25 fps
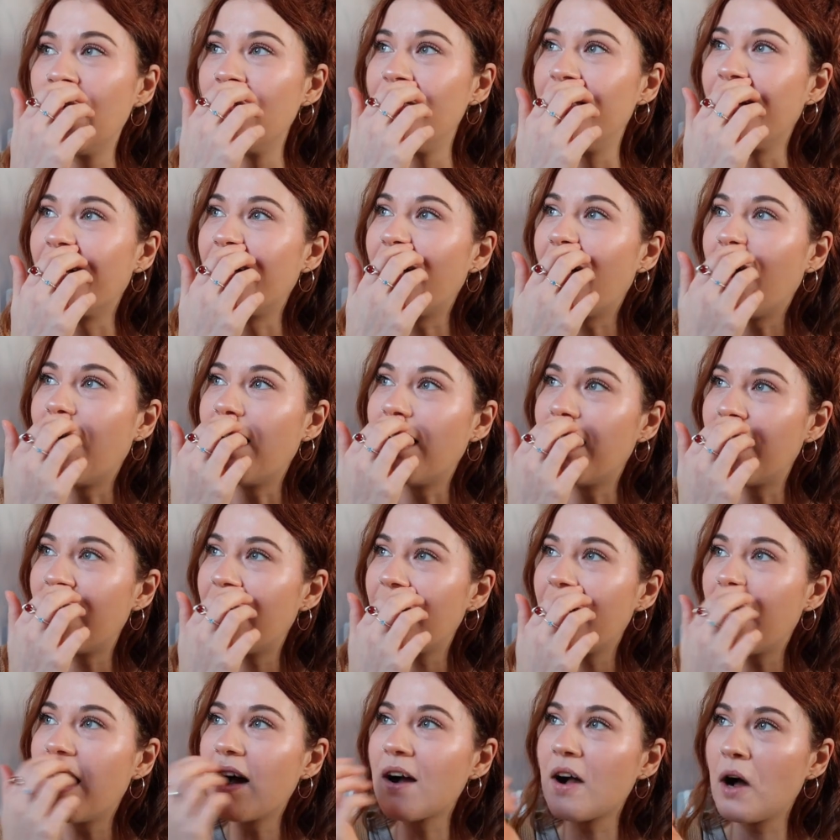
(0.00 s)
there
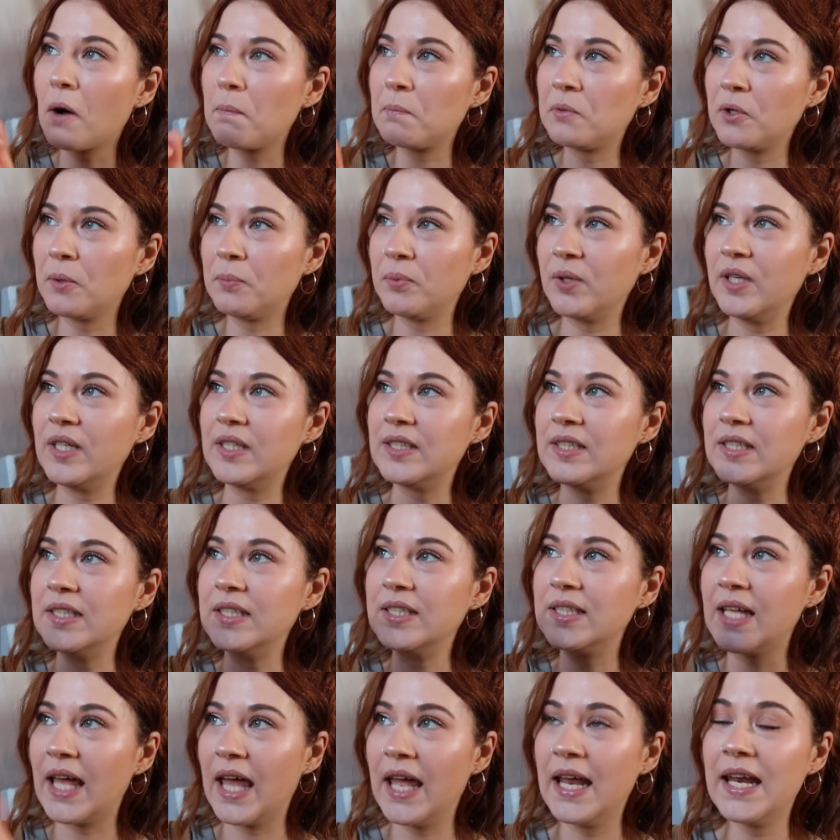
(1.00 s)
are a couple of
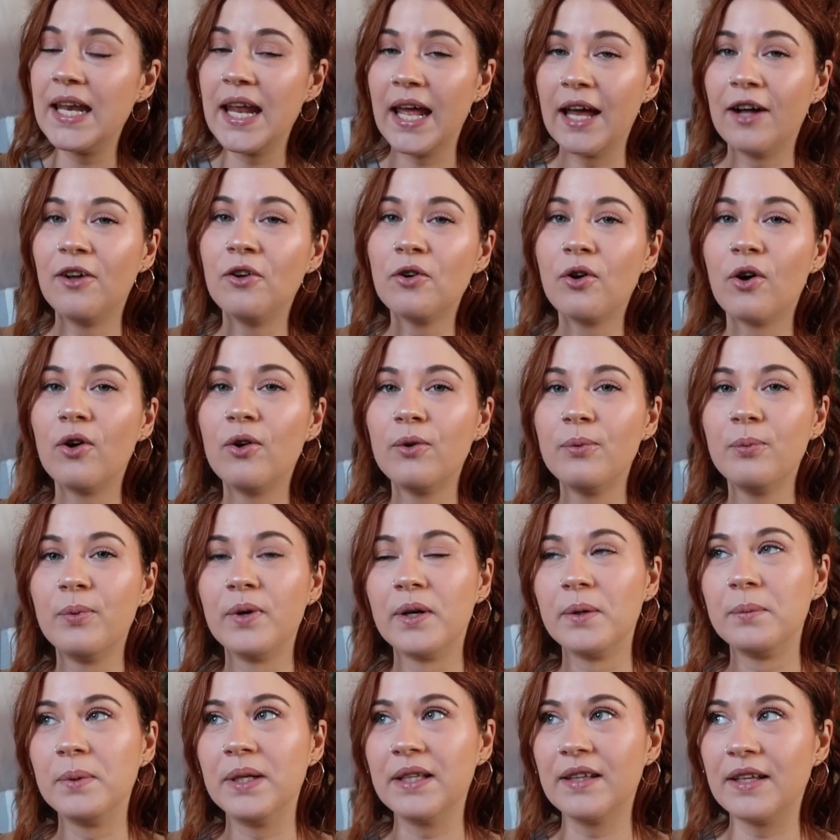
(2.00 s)
places in Elgol
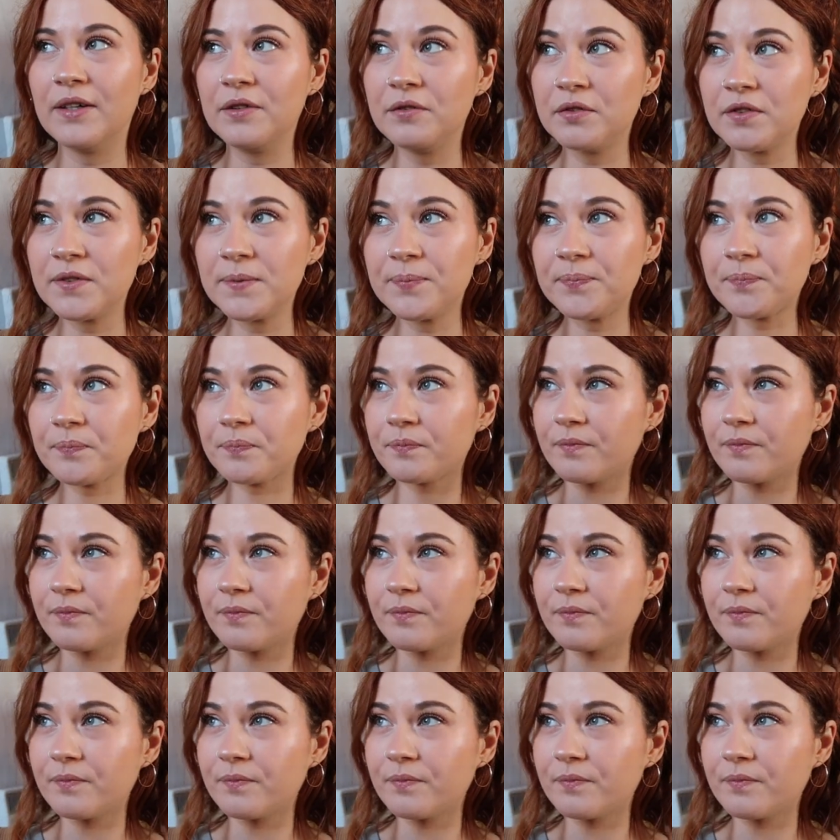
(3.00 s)
where we live